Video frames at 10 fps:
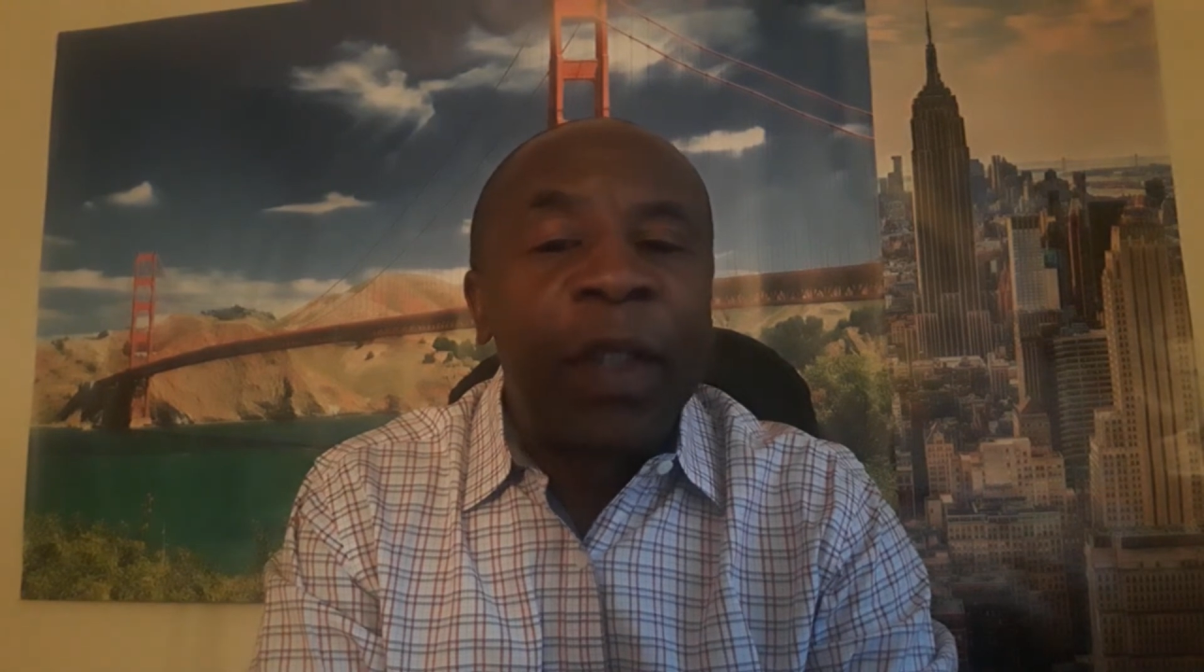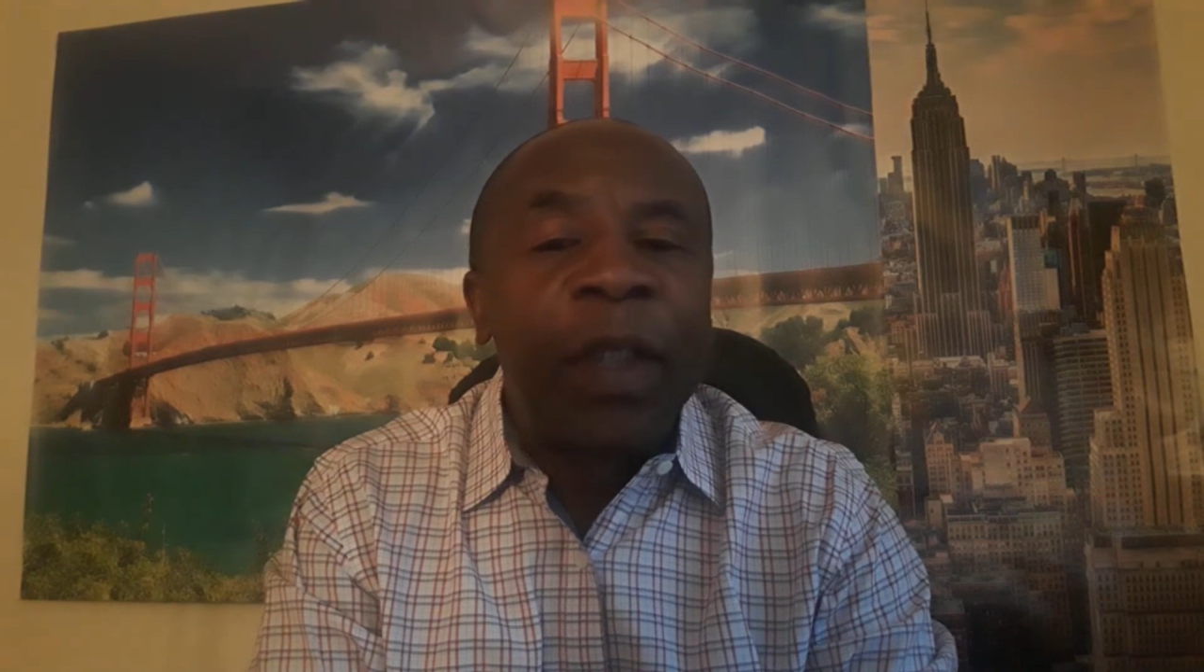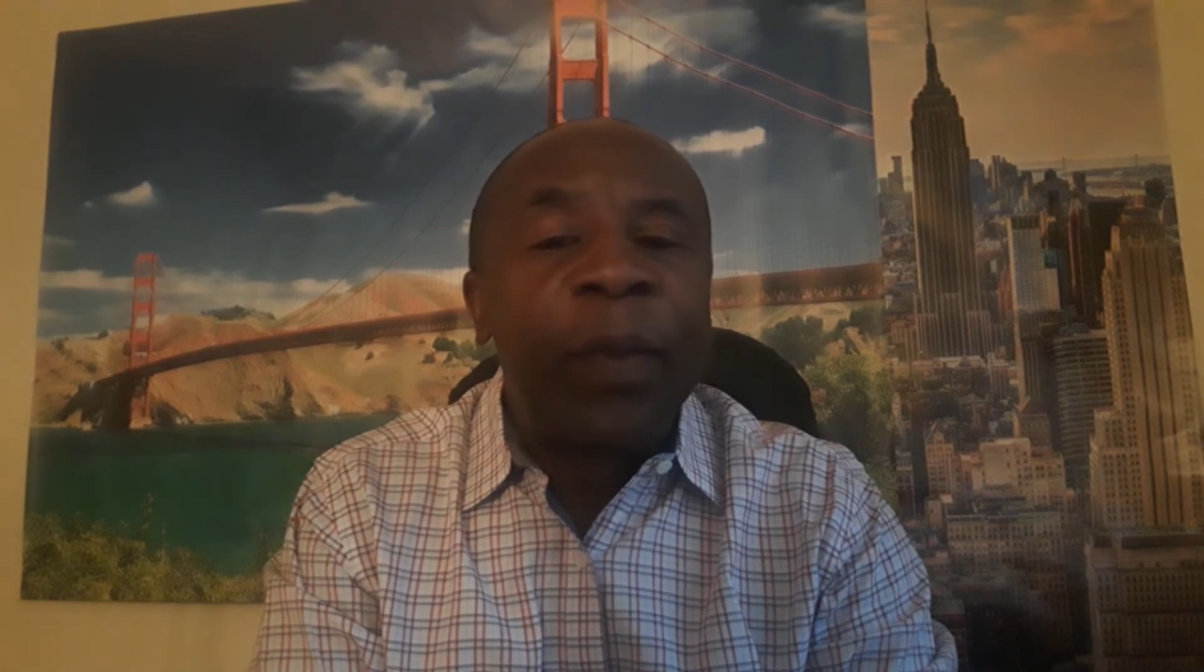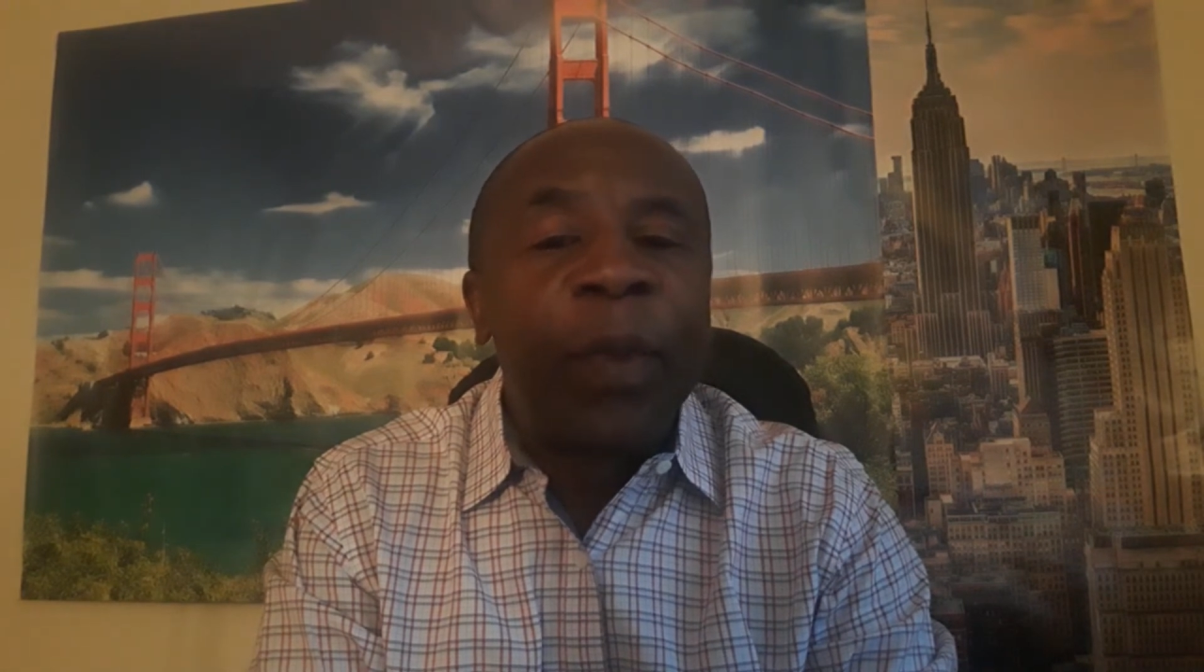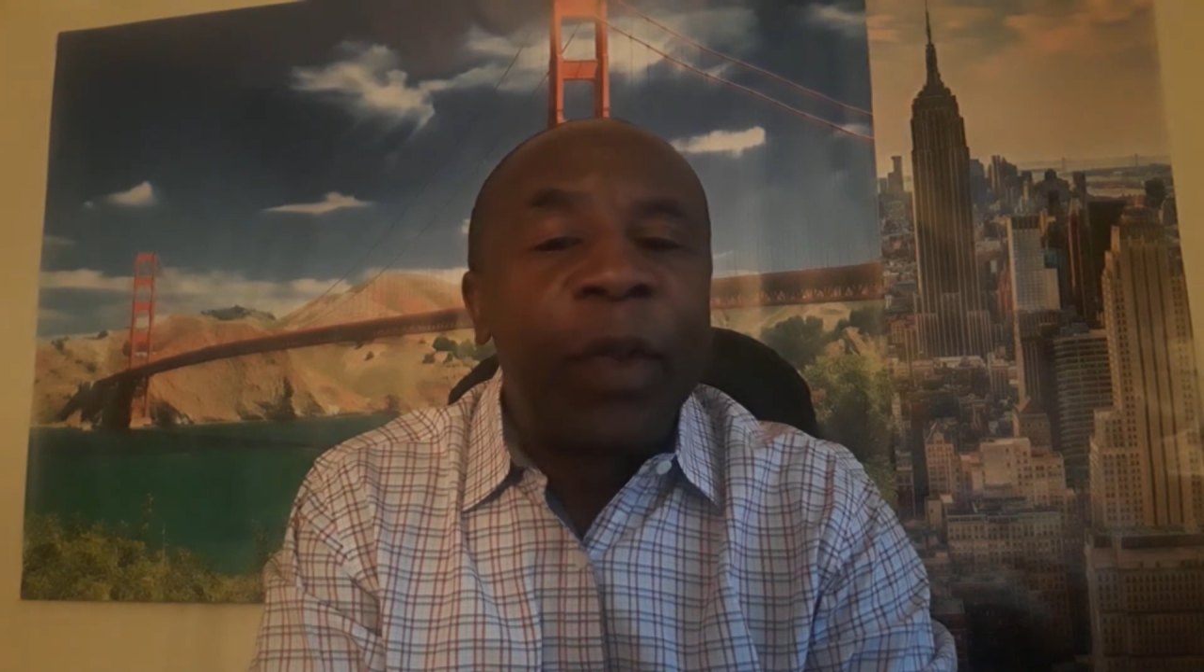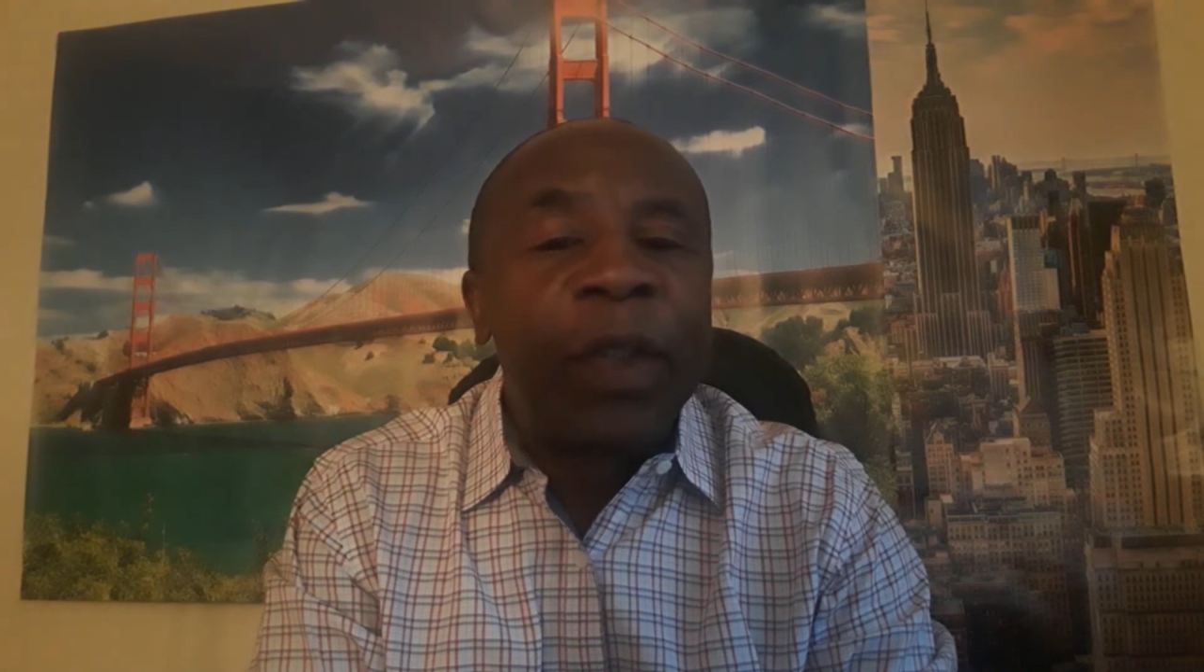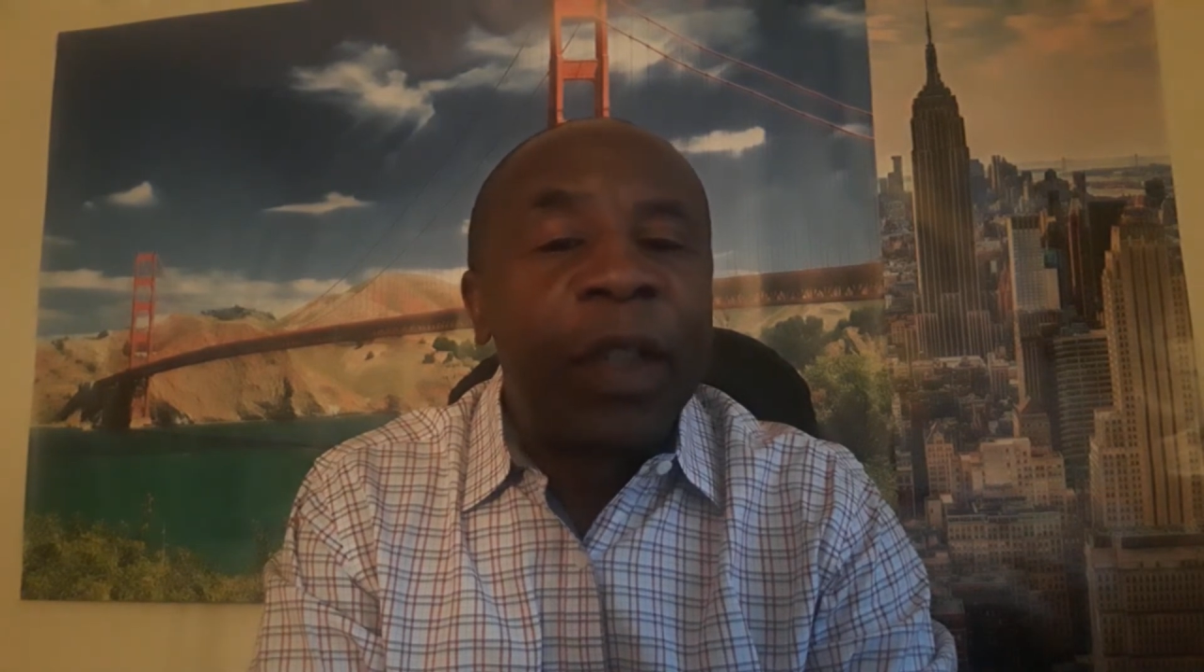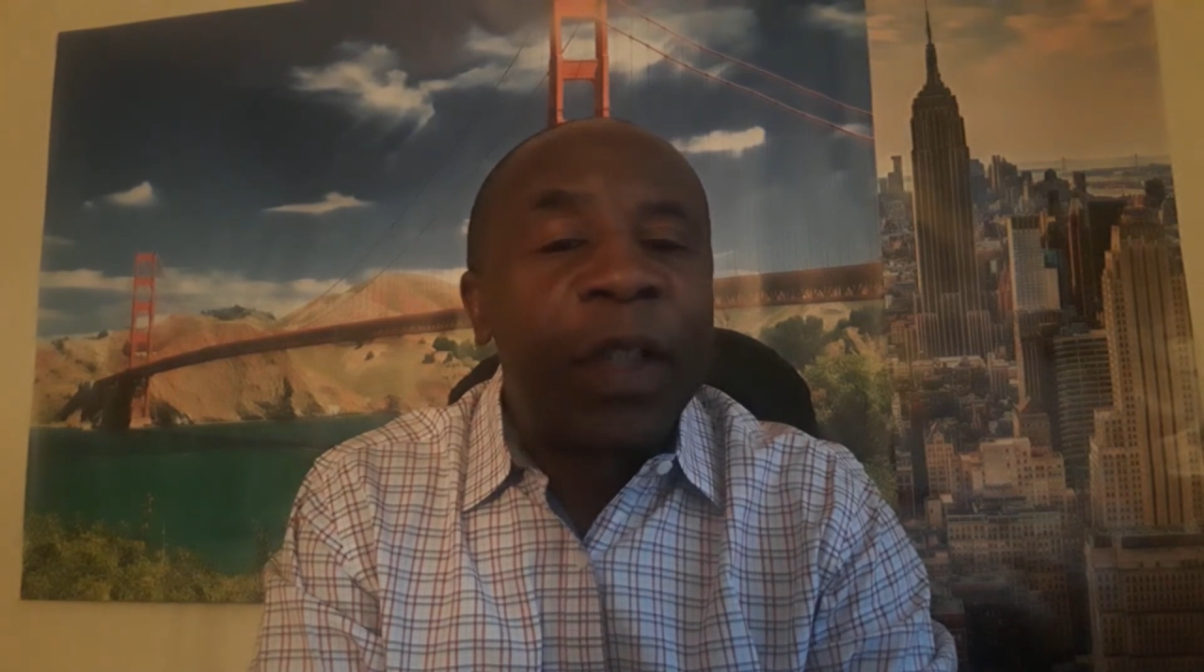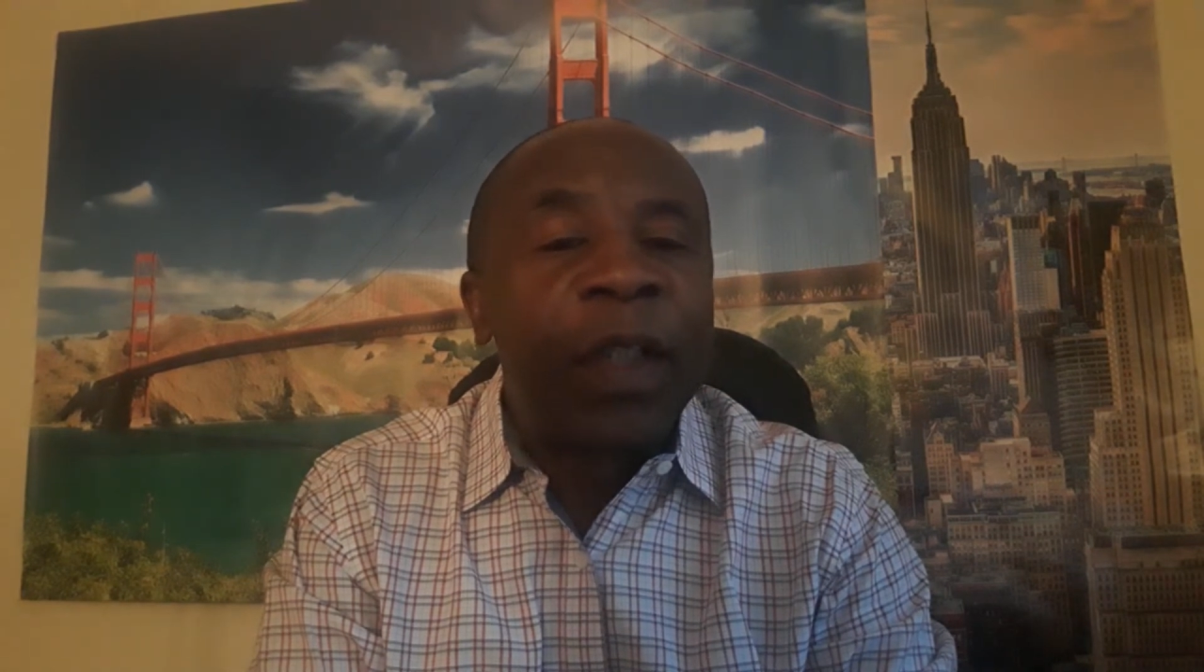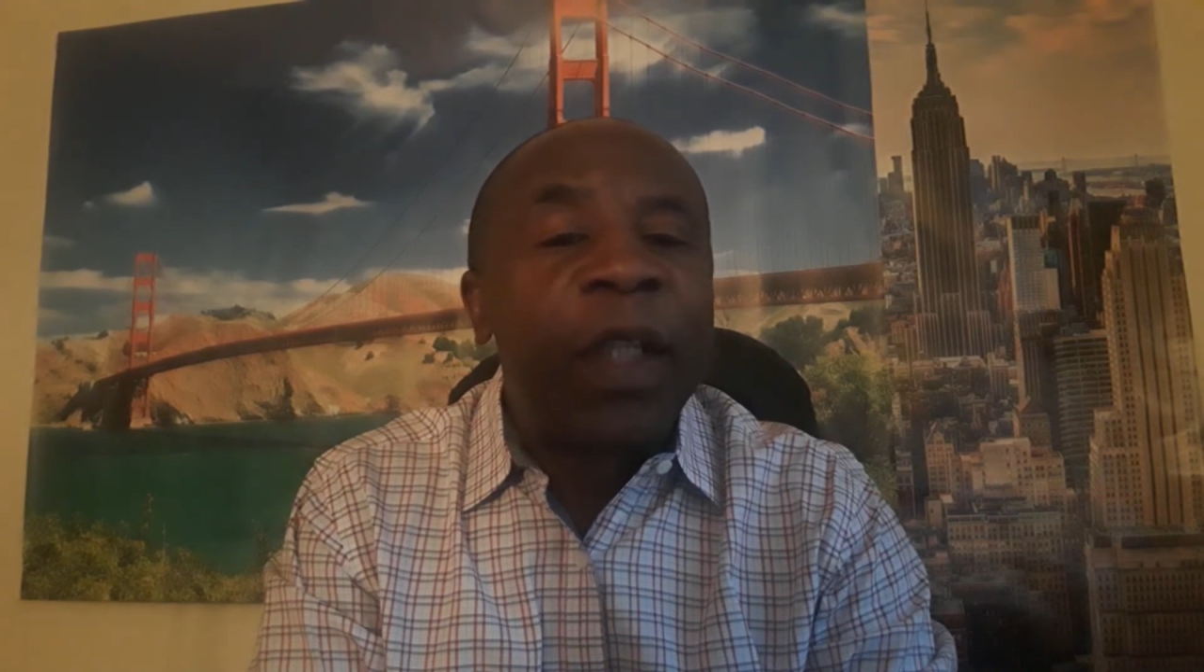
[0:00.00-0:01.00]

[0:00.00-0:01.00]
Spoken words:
in politics